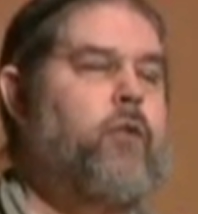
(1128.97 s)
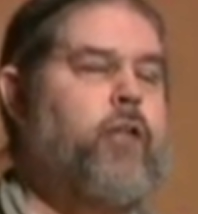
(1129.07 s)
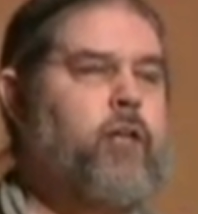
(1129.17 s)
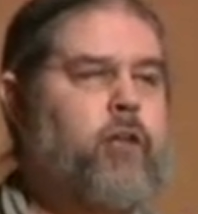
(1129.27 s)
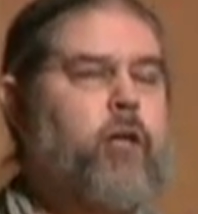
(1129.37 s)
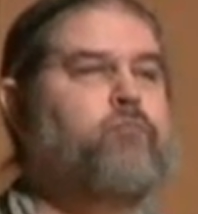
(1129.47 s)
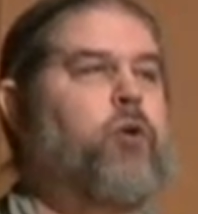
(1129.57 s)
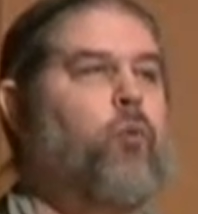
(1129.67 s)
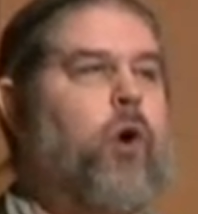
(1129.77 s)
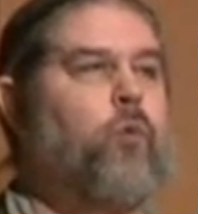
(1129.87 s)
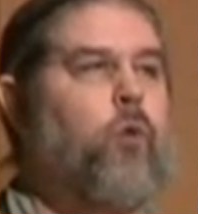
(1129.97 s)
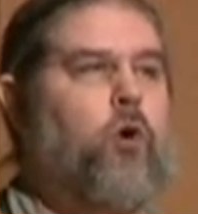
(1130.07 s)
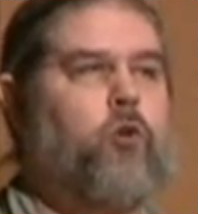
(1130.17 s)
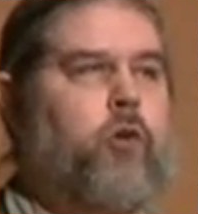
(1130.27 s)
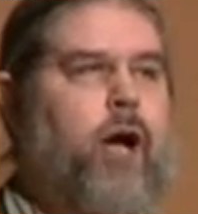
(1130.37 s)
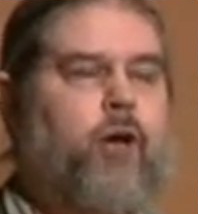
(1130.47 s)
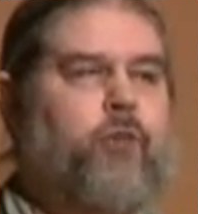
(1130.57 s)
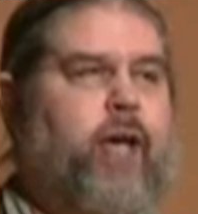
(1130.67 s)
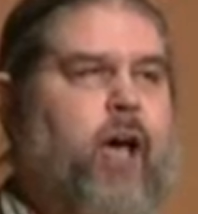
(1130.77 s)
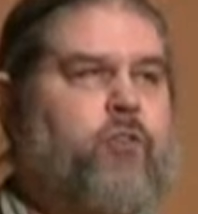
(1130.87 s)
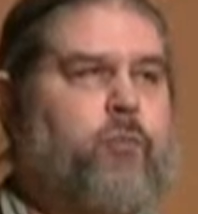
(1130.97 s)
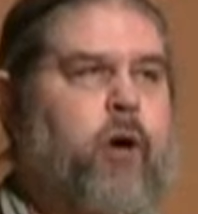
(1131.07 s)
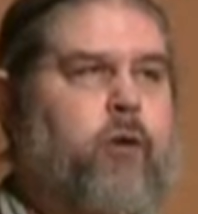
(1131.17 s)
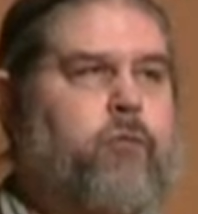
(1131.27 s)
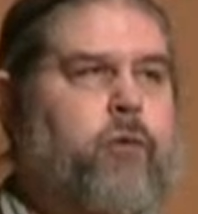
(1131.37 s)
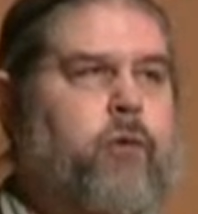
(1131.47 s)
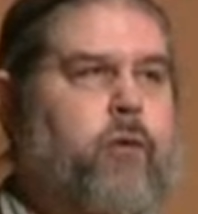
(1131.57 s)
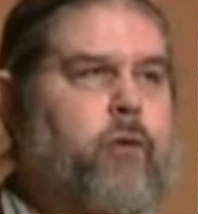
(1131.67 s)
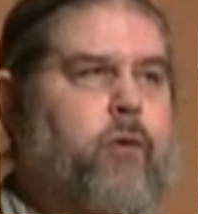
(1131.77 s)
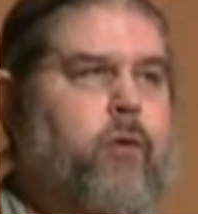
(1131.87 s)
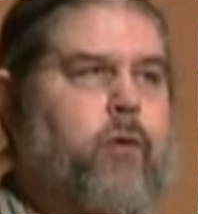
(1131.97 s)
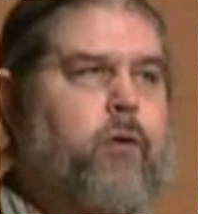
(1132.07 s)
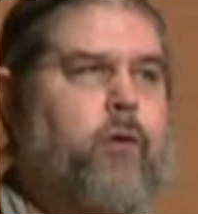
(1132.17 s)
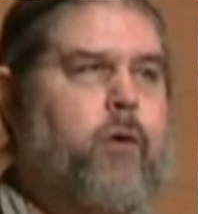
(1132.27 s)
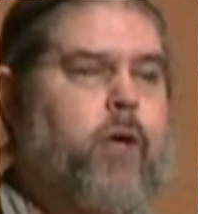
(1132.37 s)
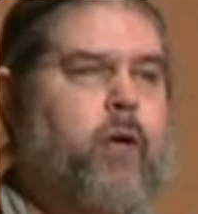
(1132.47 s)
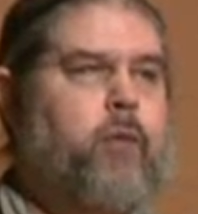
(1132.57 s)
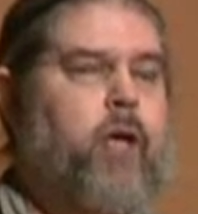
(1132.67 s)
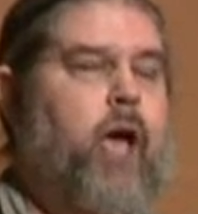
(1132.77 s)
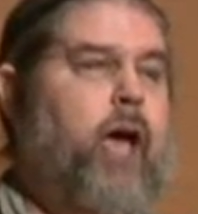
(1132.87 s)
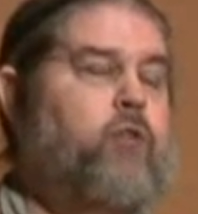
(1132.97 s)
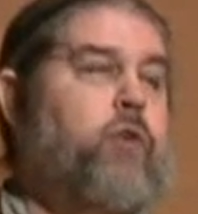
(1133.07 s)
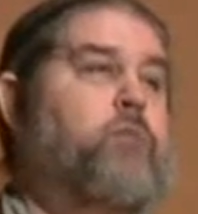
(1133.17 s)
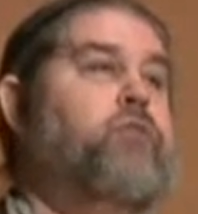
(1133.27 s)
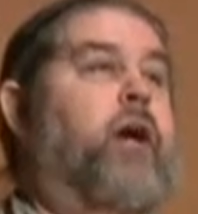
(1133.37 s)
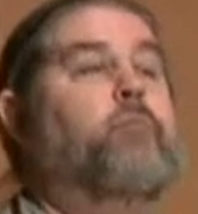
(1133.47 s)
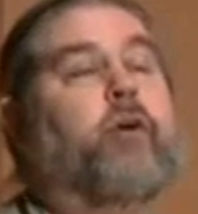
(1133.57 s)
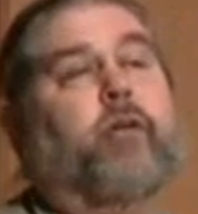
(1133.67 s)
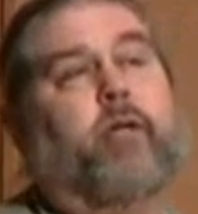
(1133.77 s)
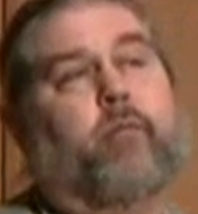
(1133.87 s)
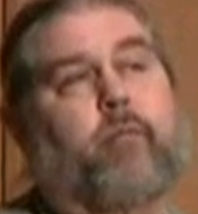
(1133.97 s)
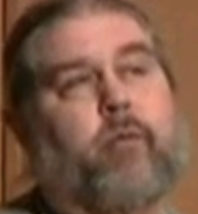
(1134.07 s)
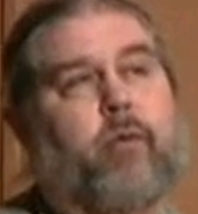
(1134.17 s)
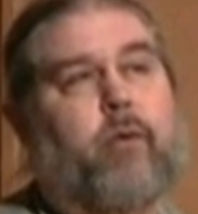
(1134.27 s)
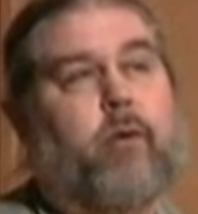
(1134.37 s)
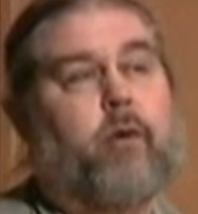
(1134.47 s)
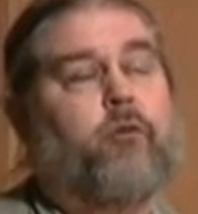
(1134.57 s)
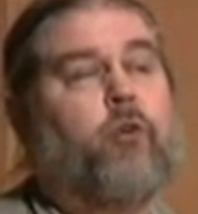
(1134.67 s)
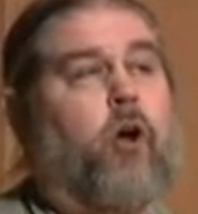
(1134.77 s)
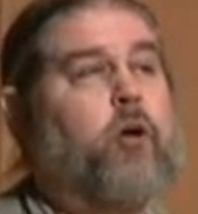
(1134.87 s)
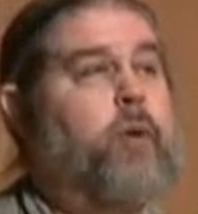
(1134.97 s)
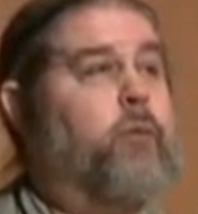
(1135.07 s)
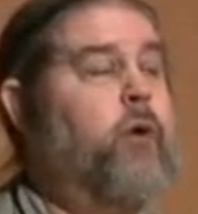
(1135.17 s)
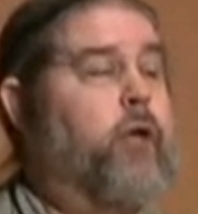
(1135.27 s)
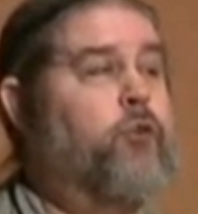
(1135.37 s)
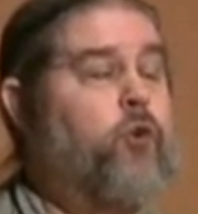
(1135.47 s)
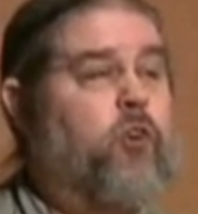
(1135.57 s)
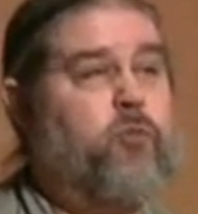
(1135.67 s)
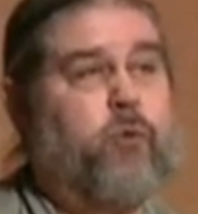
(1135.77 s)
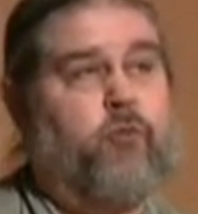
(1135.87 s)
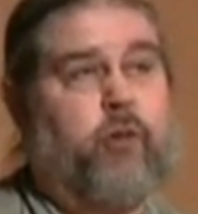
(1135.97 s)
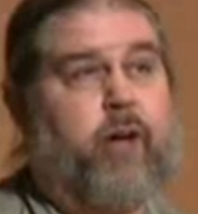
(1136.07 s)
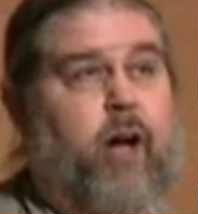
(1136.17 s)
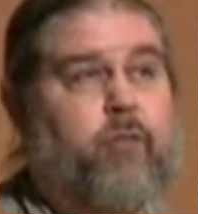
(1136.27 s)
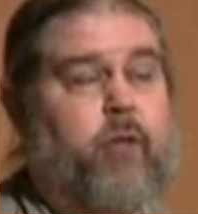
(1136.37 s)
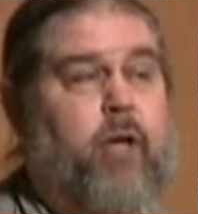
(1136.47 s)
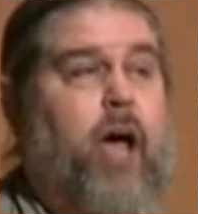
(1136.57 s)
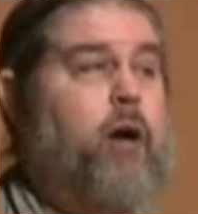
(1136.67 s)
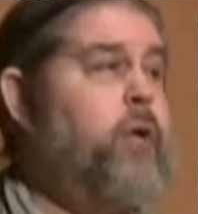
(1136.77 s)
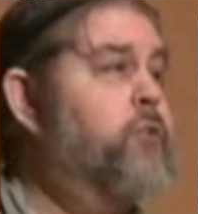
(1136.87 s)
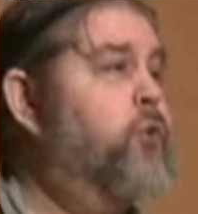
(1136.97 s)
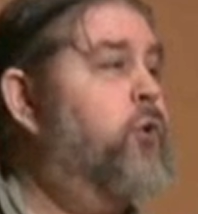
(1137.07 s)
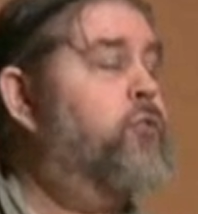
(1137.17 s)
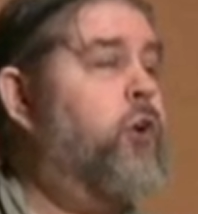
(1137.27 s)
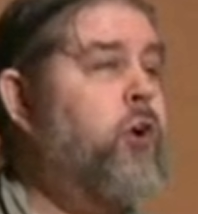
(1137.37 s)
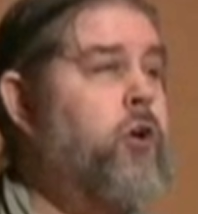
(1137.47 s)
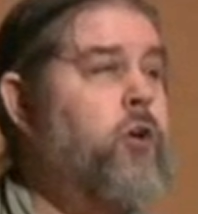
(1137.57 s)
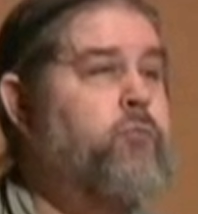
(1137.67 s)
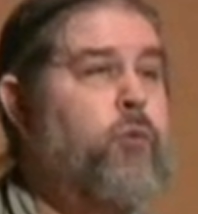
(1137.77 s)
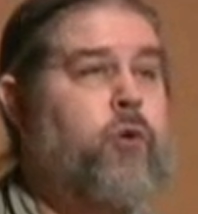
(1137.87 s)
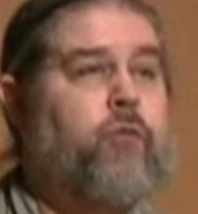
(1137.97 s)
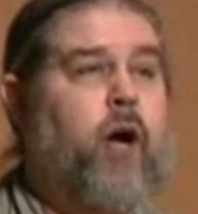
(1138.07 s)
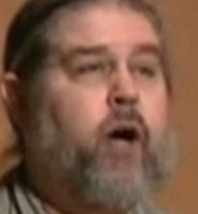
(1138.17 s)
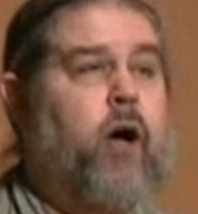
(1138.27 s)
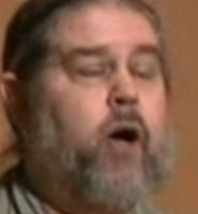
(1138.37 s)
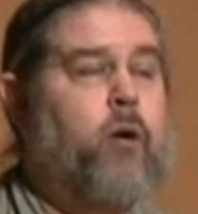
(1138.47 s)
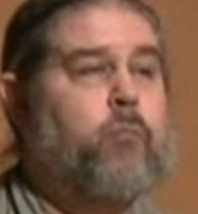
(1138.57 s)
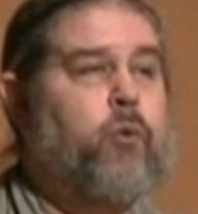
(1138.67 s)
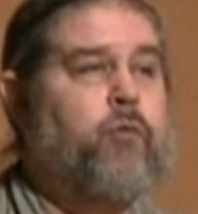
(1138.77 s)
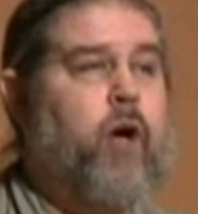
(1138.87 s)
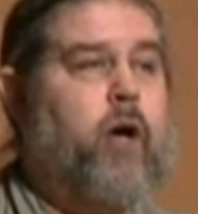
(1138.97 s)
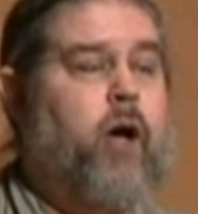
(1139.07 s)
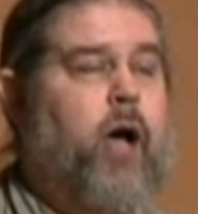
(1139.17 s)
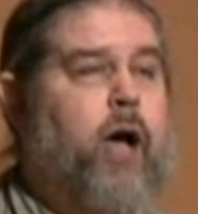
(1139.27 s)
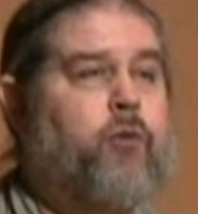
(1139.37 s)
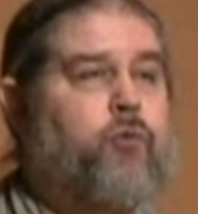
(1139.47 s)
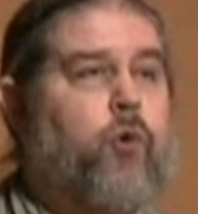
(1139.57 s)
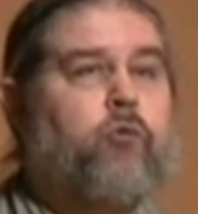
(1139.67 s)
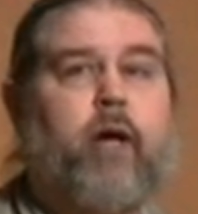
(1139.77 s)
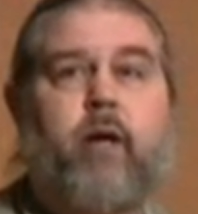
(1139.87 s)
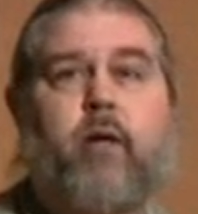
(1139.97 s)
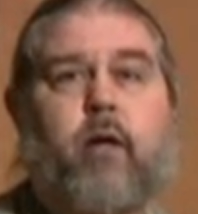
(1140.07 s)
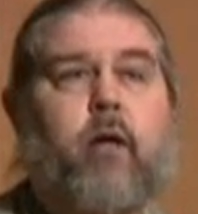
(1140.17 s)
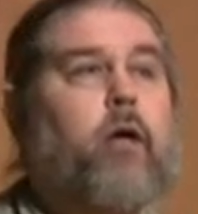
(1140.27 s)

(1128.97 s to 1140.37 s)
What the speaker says: the liberal one-worlder Isaac Asimov, okay, and Ray Bradbury. Talk about endorsements for a novel. How many of you have heard of Moon of Ice or read it?